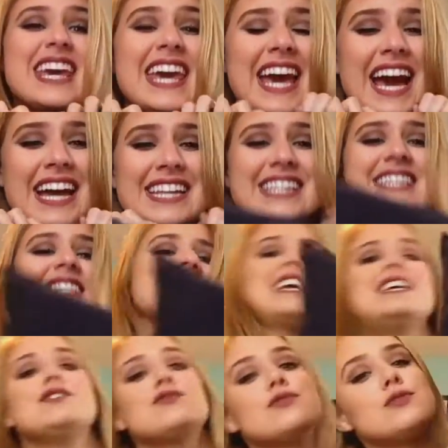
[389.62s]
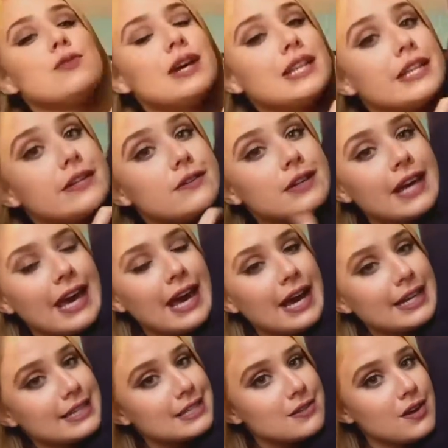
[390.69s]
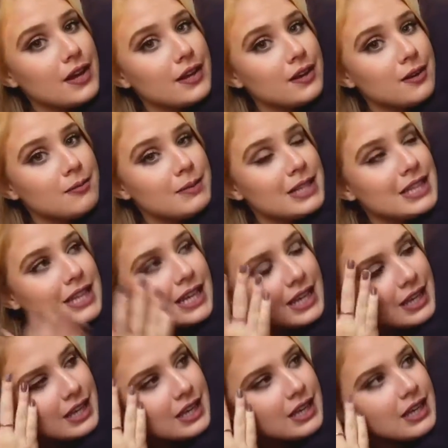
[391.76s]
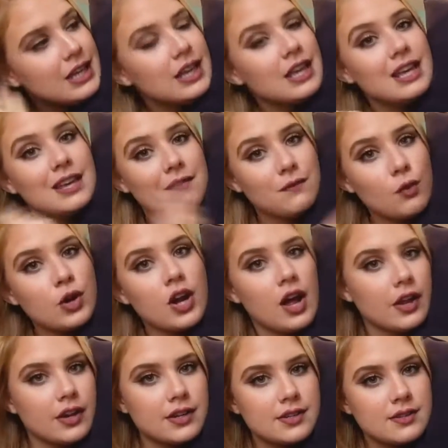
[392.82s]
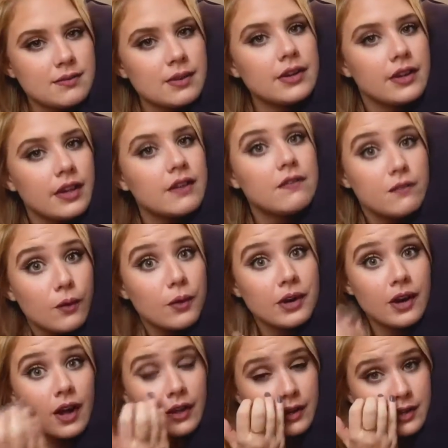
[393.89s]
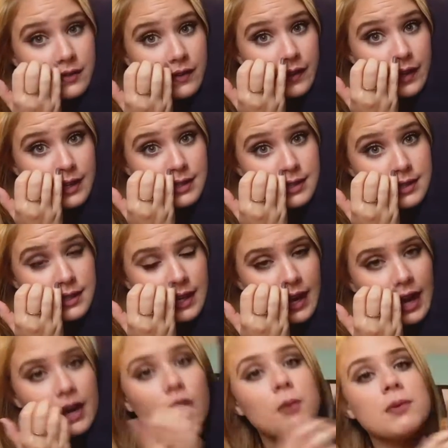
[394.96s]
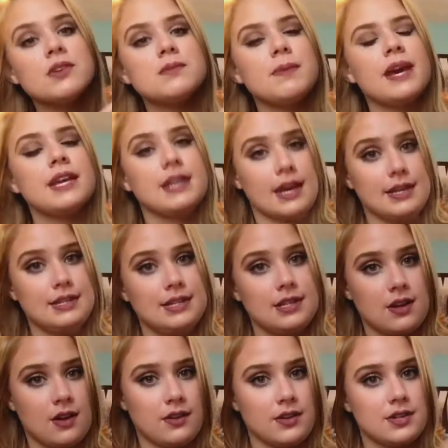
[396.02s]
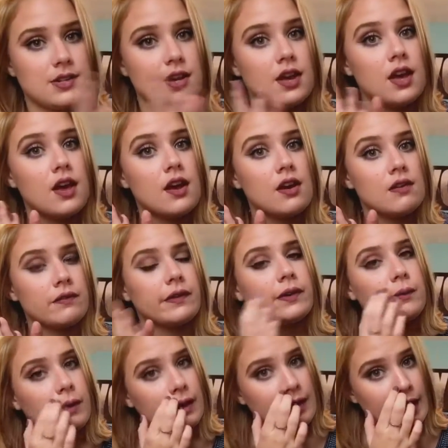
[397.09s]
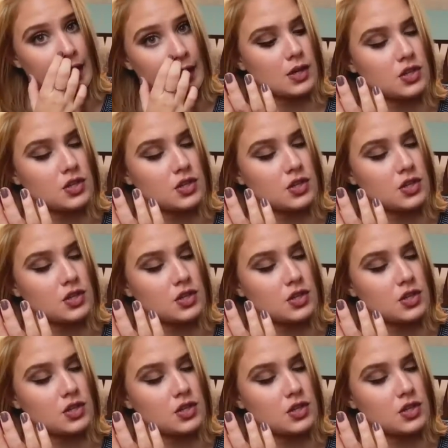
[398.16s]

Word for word: cactus. I drew a little cactus on him, and like four dollars, literally four dollars for this. And I almost paid nineteen dollars for one at